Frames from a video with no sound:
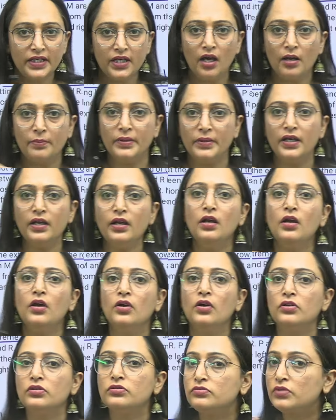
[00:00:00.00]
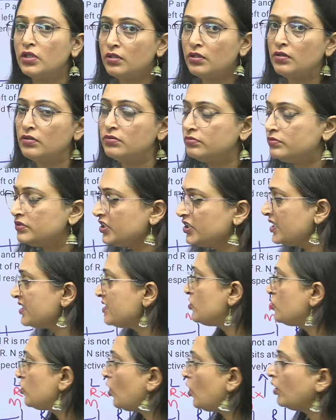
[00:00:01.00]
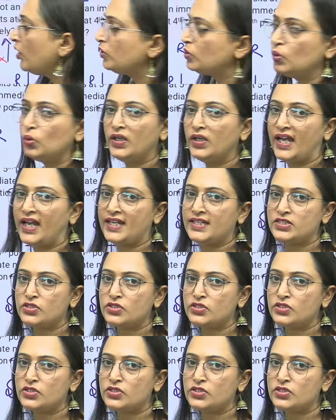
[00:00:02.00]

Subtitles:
hame just draw 2 lines.